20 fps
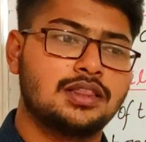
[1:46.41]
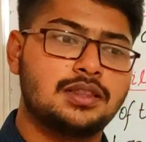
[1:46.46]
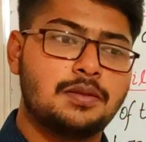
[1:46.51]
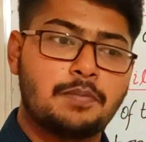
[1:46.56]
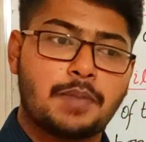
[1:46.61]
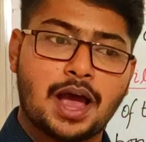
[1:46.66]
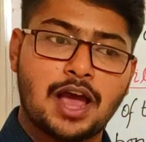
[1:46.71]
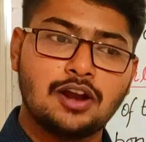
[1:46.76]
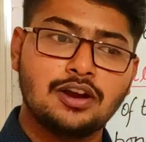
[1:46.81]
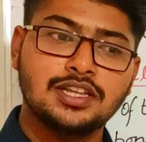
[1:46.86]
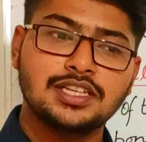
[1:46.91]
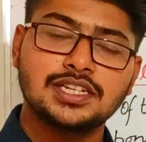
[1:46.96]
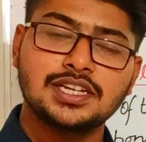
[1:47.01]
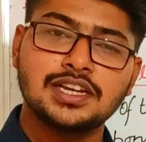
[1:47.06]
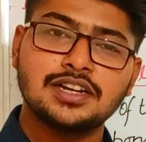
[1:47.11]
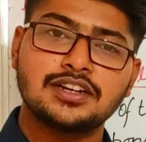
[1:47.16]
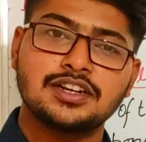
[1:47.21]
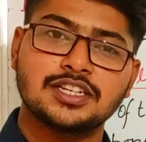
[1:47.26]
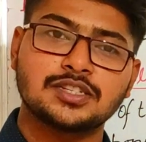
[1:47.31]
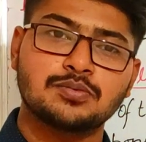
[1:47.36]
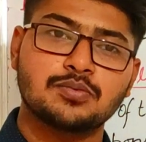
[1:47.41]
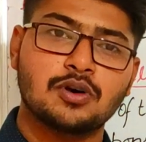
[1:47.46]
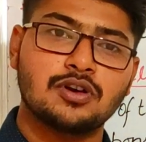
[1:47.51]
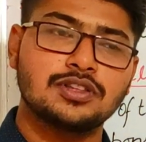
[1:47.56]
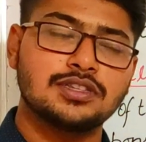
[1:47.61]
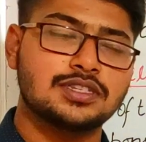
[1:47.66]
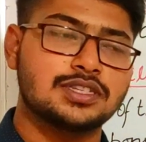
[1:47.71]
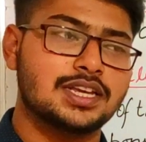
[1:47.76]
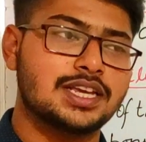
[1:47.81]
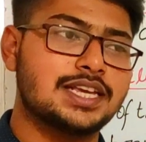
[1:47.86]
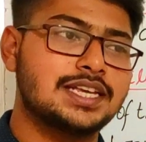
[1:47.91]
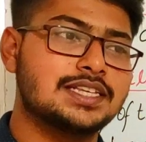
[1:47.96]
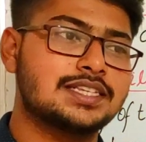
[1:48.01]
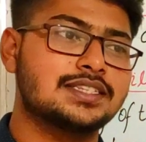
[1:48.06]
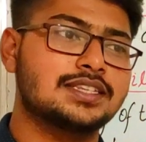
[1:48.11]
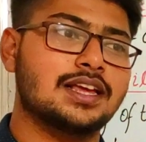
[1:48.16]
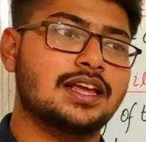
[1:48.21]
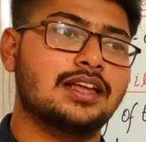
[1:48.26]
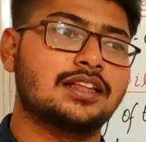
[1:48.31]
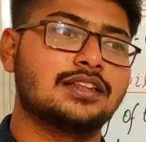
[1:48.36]
The biological response
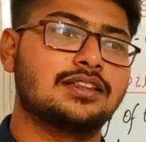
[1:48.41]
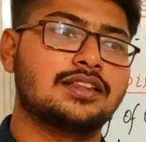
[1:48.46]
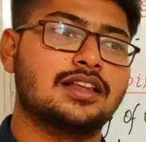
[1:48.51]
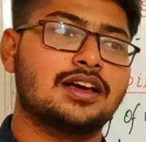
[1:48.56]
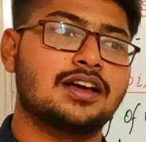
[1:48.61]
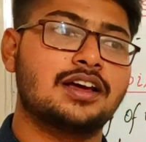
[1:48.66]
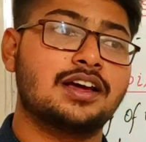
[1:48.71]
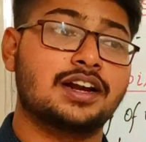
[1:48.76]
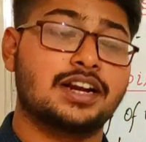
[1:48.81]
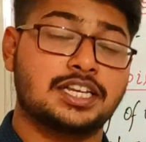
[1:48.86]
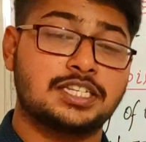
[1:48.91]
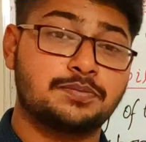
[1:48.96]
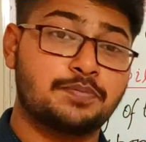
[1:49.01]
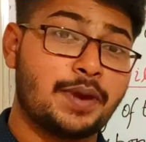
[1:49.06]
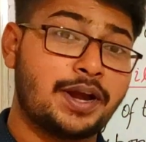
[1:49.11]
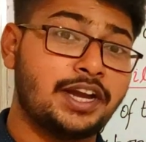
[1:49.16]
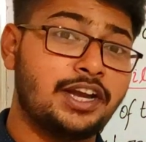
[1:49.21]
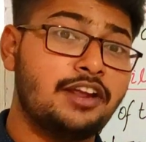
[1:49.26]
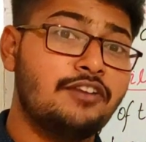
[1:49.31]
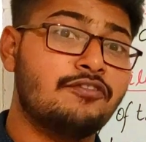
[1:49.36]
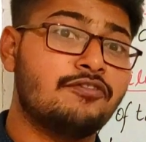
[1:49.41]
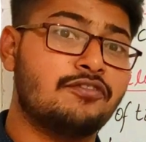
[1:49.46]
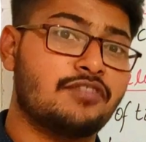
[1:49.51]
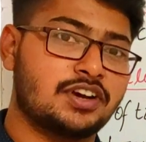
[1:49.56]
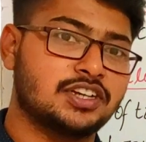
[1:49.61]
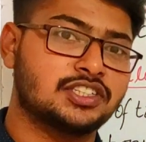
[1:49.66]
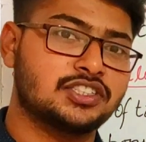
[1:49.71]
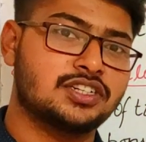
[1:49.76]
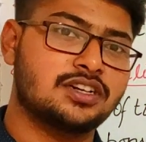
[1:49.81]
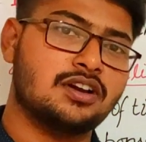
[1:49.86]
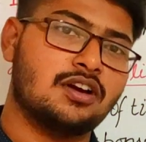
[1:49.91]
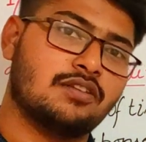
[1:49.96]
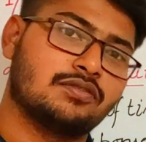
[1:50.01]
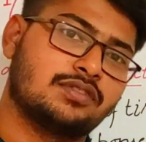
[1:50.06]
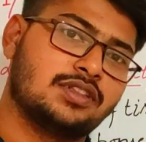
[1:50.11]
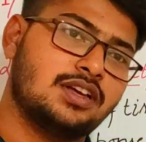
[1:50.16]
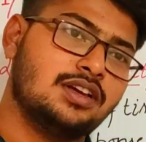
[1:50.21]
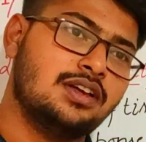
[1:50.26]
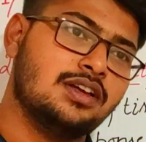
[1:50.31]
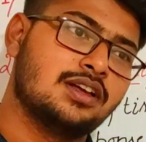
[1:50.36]
is the respective function
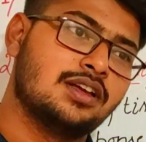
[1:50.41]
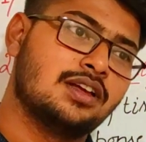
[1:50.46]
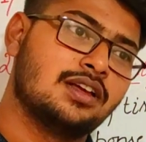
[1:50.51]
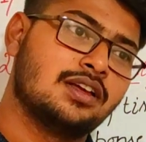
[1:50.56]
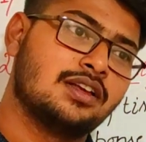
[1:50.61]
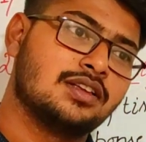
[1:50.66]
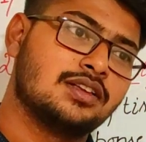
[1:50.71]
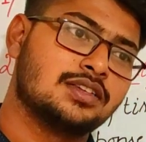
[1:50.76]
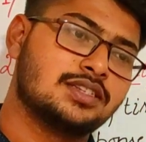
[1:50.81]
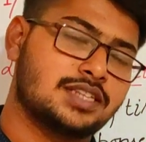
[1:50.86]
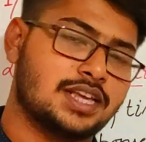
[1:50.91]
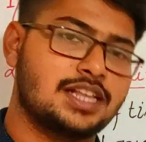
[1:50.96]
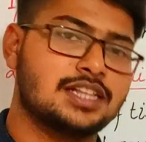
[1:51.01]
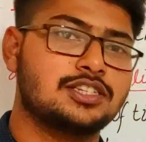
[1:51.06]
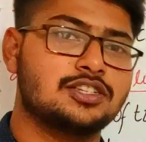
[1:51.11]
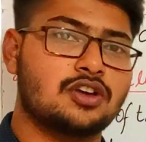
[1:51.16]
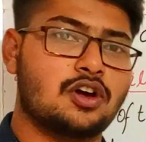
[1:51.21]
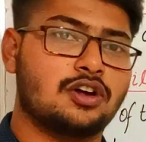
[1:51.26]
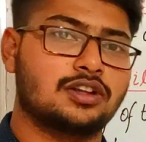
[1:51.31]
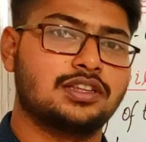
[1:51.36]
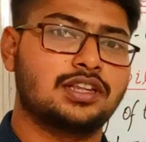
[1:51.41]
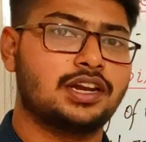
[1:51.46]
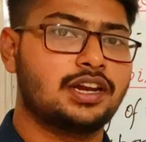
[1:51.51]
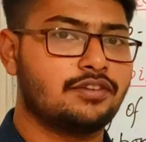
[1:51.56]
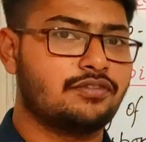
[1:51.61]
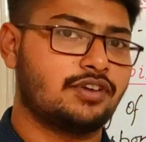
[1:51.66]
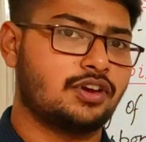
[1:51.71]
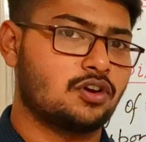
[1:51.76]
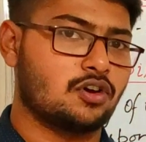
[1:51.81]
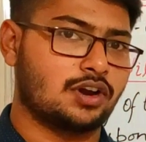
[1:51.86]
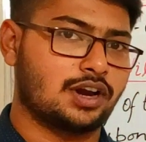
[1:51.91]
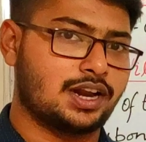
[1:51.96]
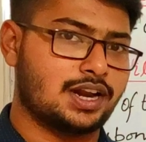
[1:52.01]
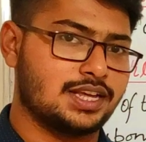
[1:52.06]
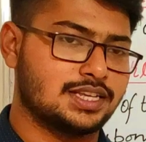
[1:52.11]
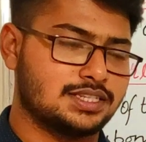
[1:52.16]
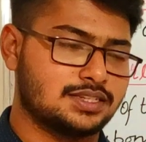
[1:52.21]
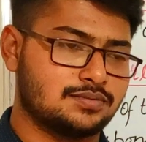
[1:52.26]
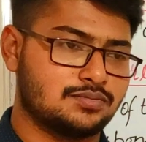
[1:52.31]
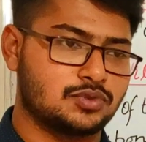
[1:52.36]
of the cells or the living
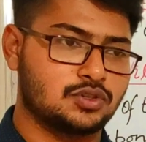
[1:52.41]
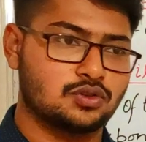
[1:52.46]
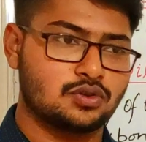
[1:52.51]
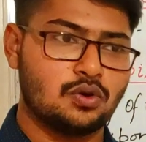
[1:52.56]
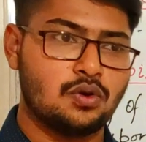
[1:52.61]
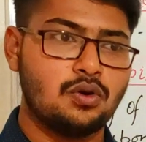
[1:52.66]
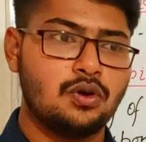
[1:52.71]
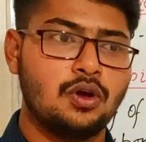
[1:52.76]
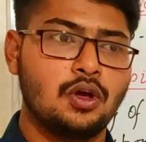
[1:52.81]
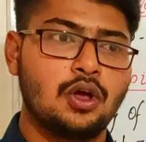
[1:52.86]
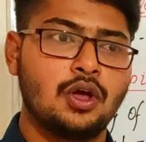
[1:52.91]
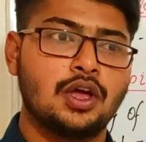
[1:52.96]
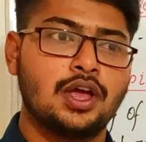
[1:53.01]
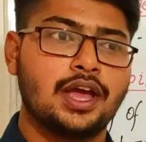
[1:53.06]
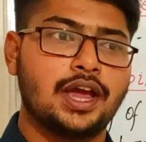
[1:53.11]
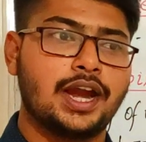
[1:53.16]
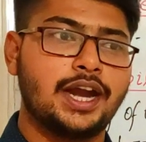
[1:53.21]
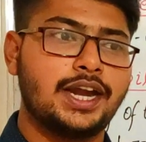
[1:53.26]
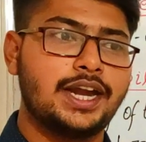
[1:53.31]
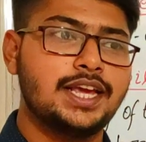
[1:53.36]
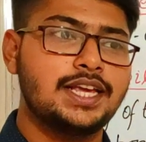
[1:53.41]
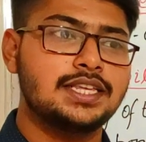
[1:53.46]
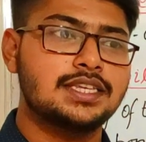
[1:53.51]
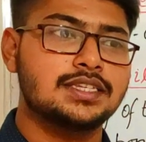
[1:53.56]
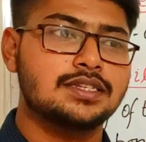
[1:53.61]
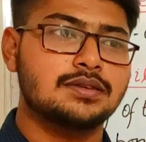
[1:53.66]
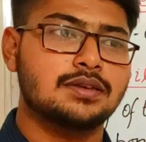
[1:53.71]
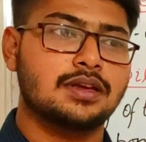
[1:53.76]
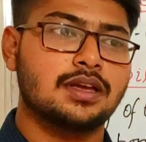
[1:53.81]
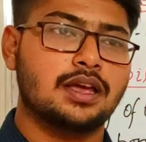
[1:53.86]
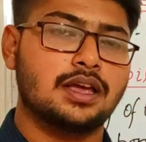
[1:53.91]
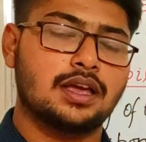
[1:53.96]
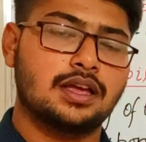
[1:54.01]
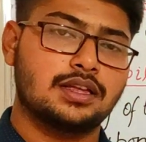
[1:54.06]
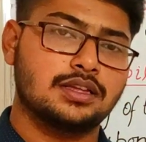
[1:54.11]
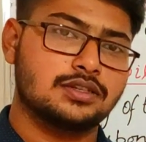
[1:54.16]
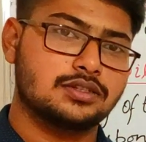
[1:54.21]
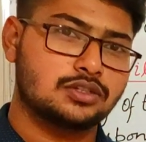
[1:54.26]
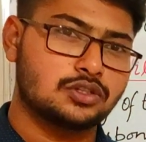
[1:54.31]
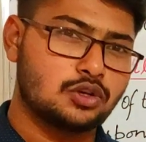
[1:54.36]
organisms. So it is
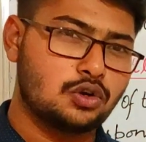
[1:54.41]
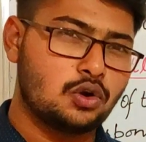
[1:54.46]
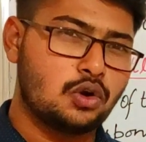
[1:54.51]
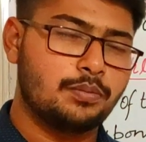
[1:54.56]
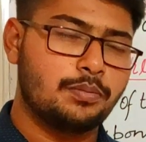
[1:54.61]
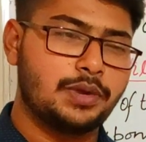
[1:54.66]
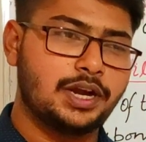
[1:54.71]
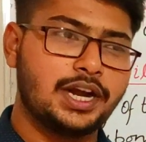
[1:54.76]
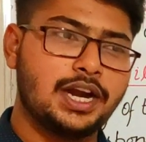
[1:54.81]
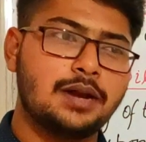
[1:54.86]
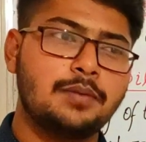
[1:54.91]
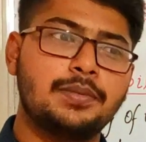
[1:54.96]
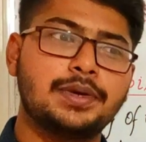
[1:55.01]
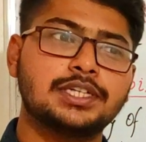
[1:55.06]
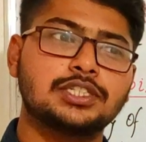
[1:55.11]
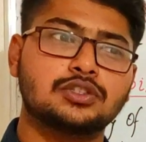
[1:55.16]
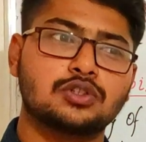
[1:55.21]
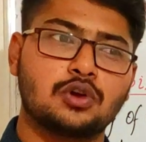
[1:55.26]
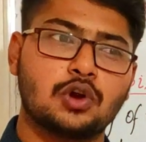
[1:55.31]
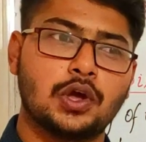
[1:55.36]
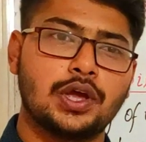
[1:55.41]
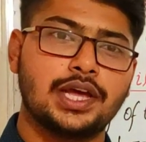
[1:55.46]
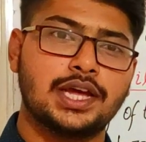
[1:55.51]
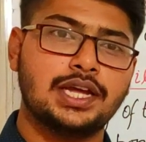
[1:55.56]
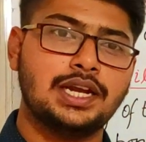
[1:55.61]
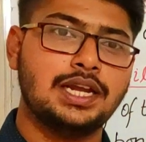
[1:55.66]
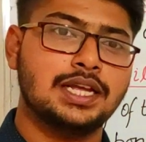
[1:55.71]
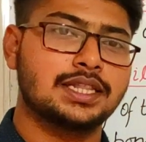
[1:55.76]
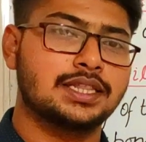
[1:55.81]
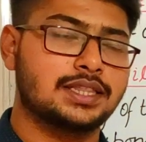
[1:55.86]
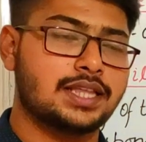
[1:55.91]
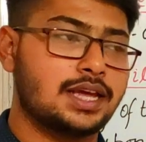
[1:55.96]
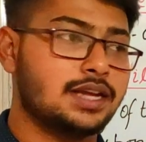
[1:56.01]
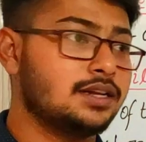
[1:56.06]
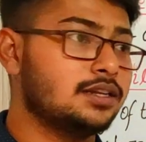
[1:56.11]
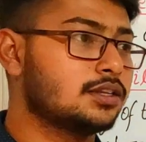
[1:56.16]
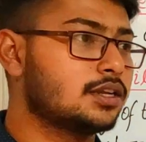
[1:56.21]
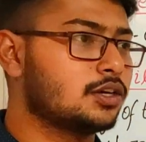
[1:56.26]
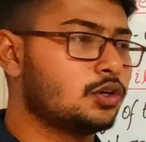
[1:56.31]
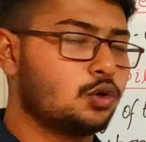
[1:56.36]
little bit slower
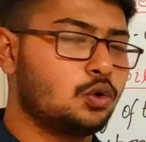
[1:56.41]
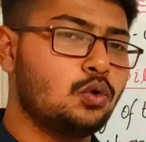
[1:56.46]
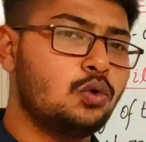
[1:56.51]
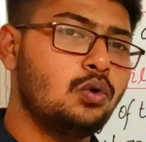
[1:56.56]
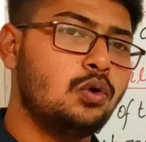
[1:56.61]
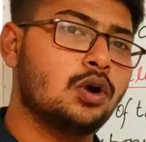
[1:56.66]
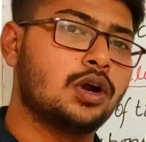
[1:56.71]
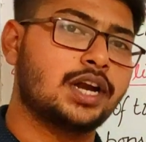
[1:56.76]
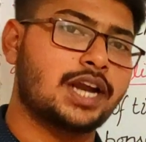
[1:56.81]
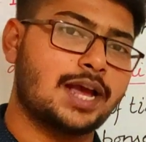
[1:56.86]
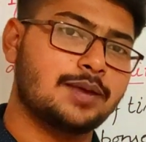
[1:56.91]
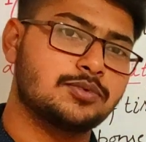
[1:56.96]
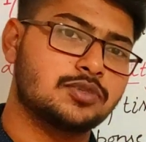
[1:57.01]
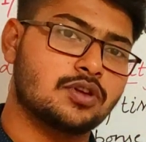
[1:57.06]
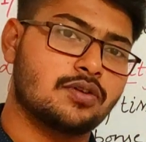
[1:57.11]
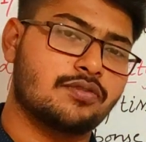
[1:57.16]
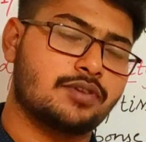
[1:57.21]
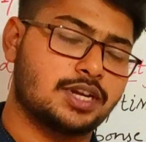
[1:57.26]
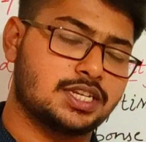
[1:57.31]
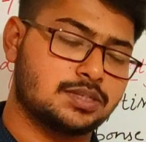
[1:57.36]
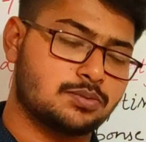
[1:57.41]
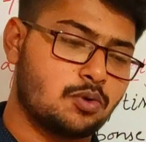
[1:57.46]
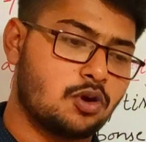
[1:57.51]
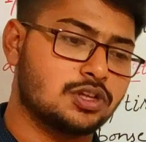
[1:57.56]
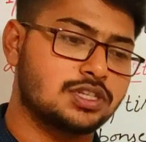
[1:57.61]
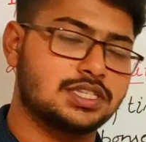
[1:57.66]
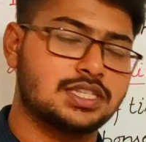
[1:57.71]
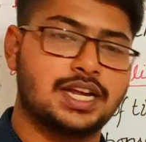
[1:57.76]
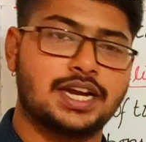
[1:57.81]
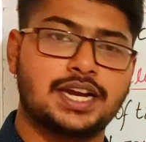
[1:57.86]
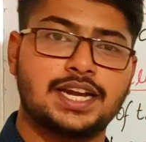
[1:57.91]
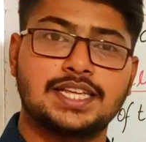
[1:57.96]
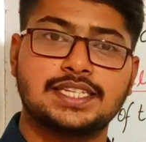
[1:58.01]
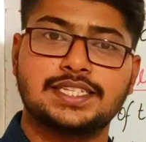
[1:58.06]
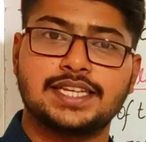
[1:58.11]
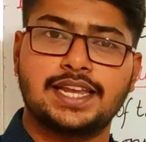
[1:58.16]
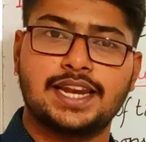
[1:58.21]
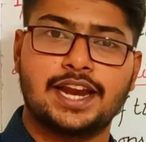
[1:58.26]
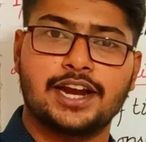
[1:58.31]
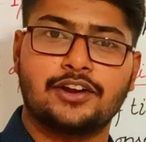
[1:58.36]
than the two types of response, that
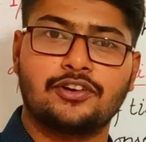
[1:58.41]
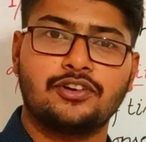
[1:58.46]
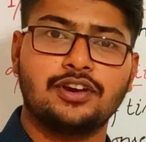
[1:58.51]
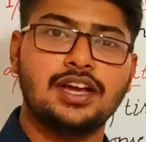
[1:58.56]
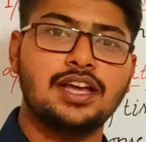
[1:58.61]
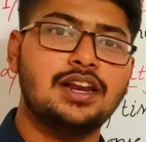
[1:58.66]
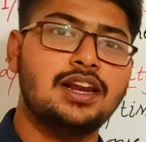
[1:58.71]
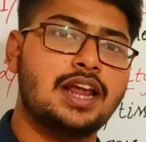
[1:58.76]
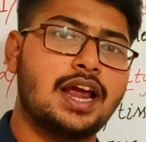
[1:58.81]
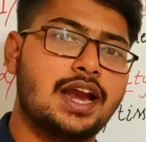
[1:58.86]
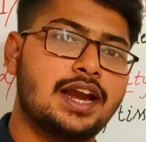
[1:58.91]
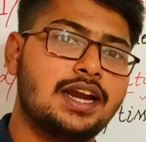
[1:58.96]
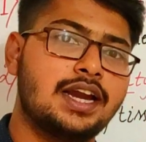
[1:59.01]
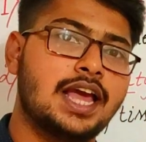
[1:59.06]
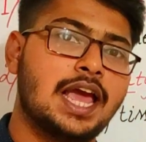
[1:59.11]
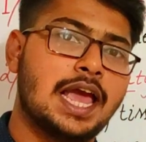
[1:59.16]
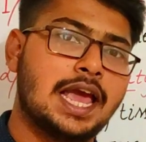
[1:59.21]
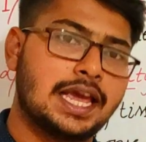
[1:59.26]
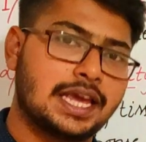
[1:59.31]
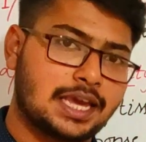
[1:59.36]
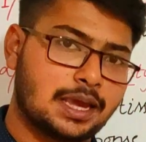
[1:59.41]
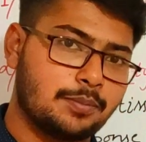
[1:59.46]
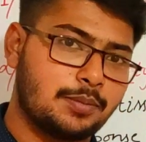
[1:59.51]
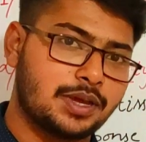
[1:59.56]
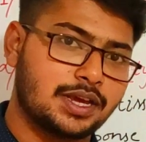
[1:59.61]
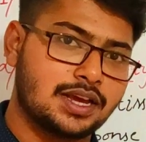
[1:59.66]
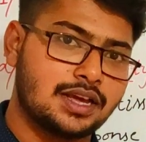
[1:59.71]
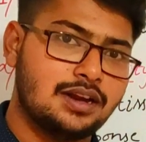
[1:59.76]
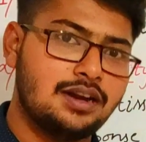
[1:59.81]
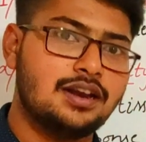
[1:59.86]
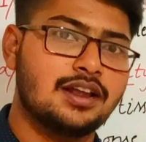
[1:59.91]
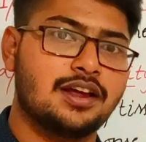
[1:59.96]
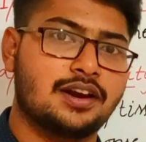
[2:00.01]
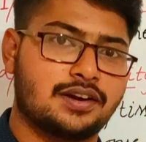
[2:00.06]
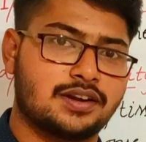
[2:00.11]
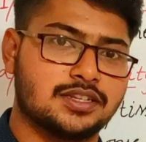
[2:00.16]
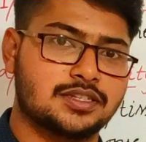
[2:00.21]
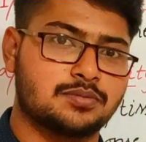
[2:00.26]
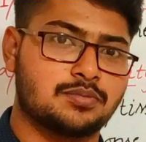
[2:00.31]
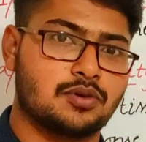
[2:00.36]
is electrical and chemical
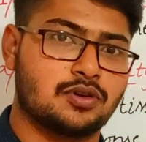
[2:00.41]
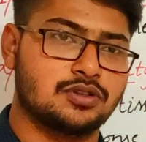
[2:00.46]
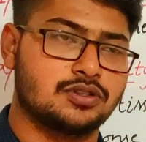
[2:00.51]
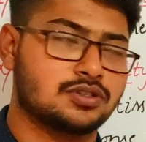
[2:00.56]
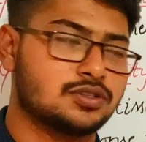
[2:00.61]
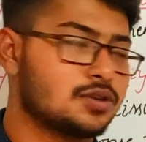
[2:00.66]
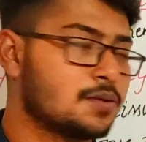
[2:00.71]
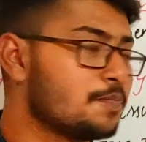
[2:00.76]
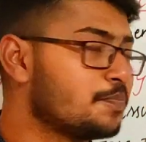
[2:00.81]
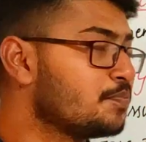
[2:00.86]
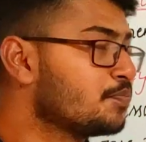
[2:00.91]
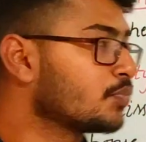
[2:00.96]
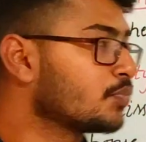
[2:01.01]
response.